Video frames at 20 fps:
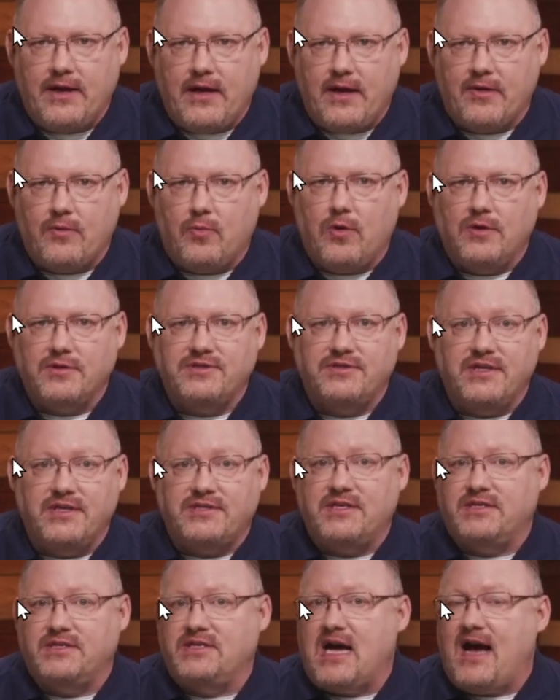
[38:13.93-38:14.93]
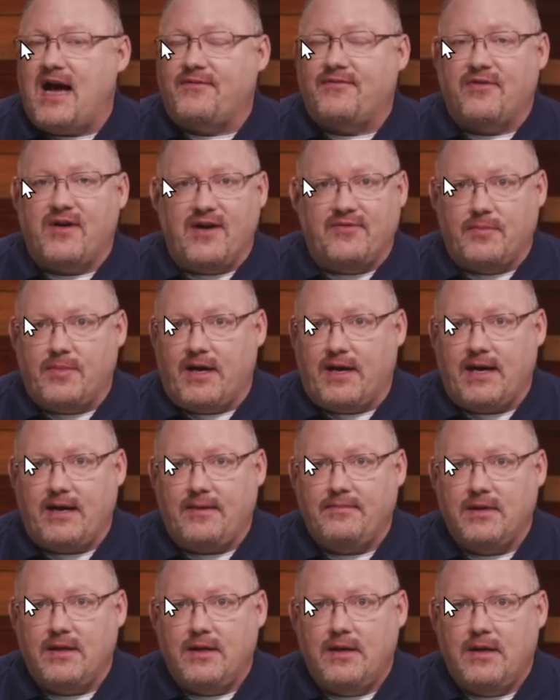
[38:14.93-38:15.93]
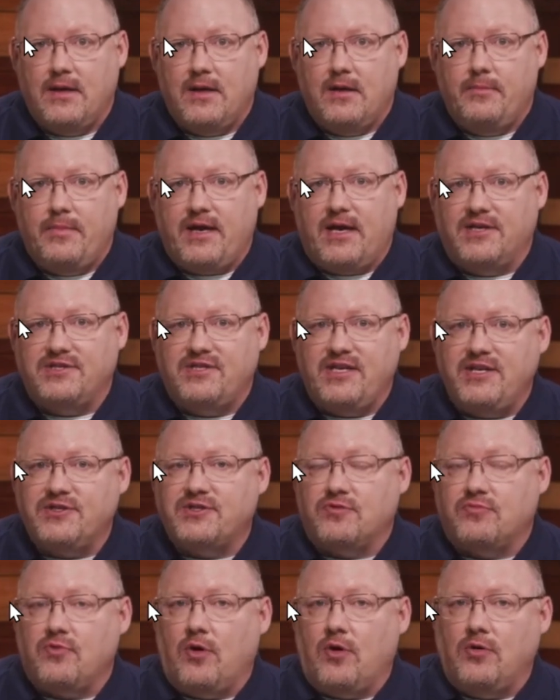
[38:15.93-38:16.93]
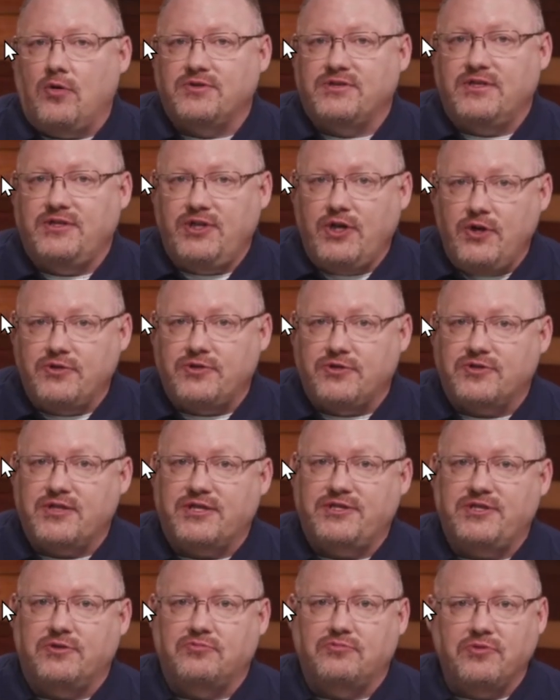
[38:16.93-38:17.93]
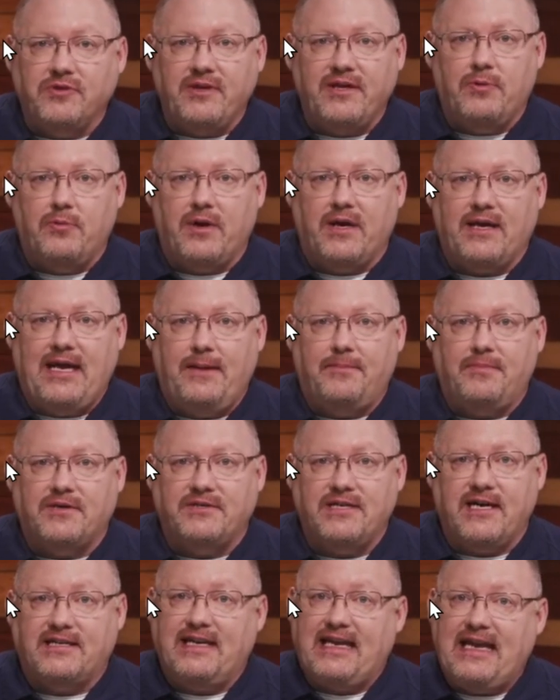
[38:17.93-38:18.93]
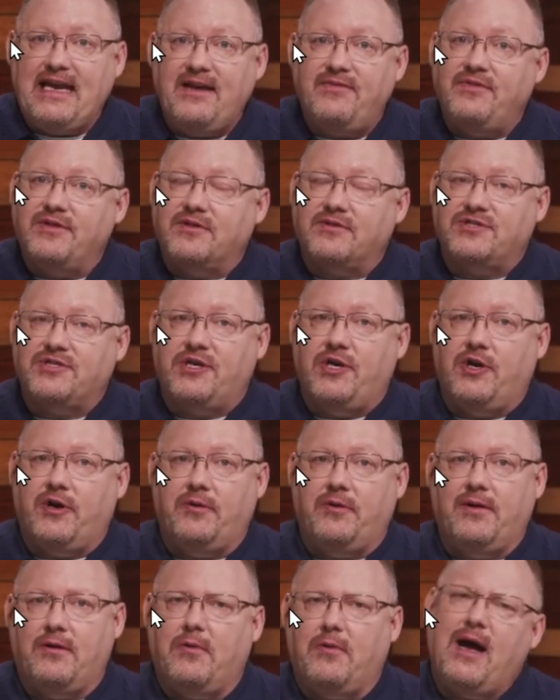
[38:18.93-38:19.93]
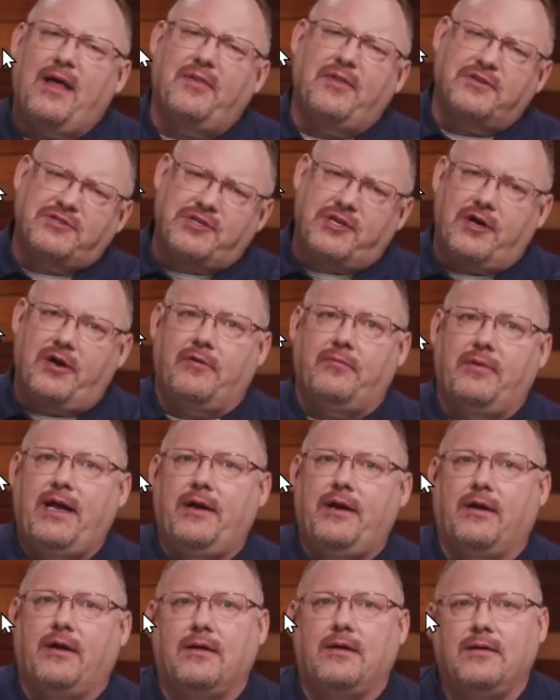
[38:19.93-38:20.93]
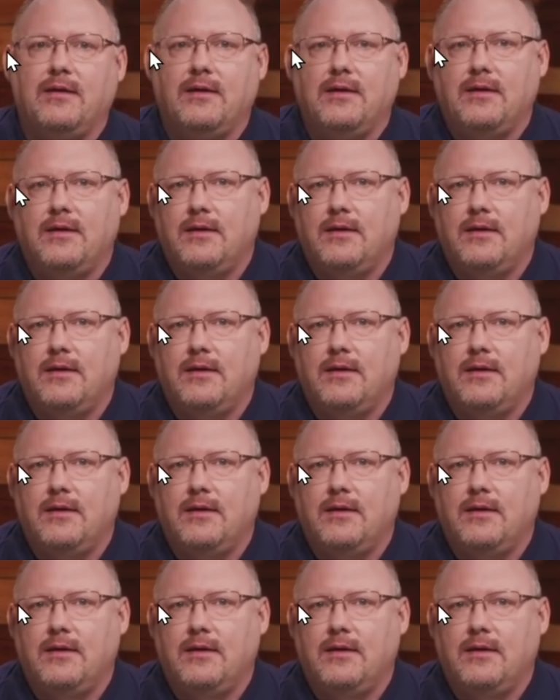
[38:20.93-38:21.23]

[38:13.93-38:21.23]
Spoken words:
In other words, this is not for everybody, because these are roles and users that you really want to keep protected. Even their security reader. Wow, the security reader.